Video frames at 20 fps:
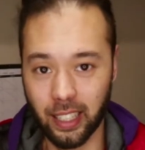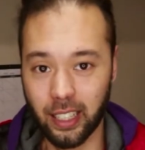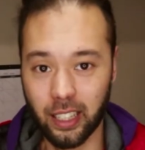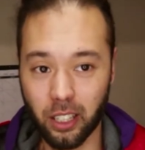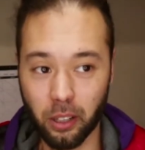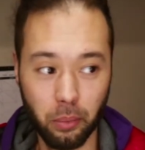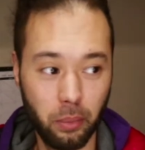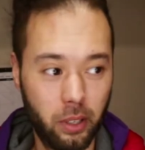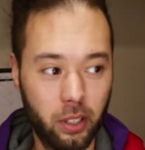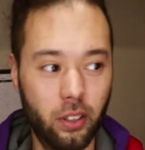
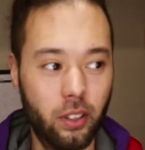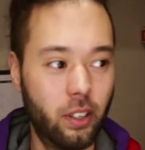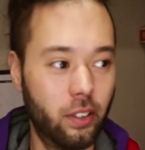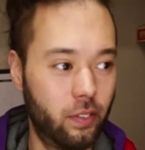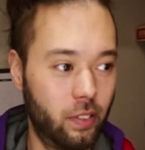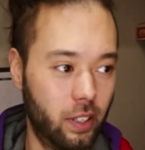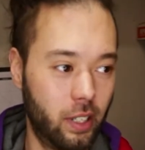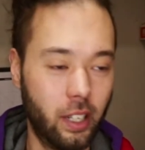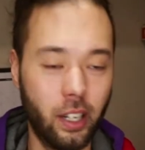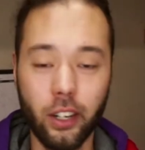the middle
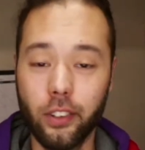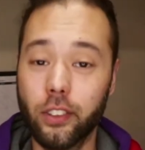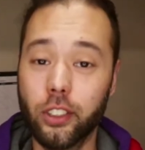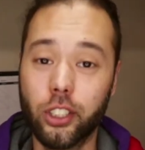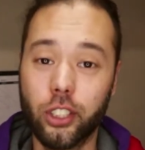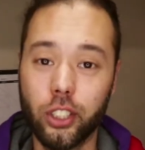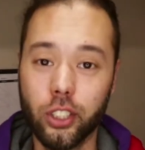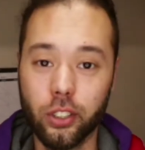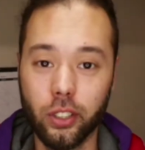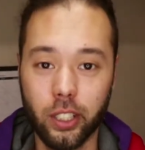of a
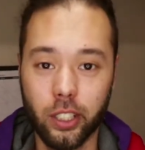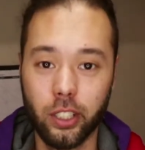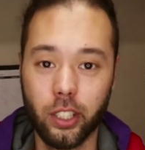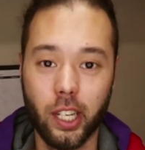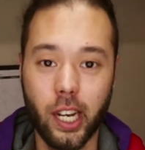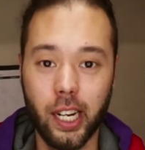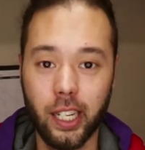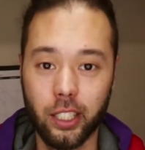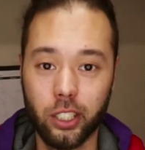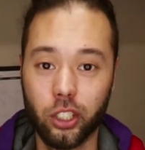shoot and you're
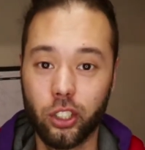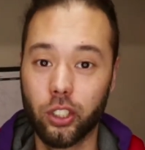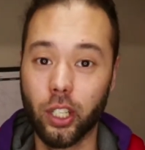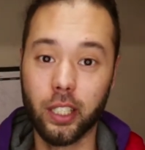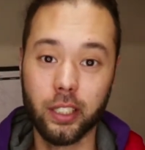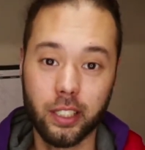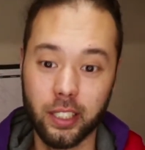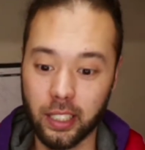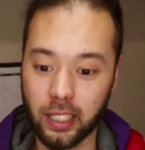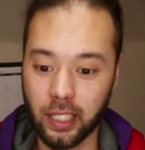kind of
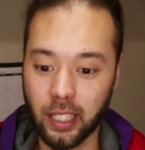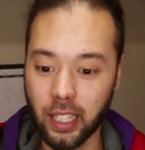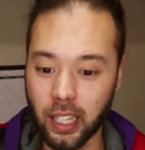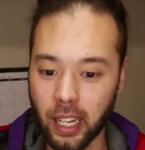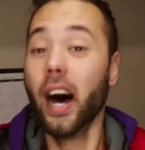stressing.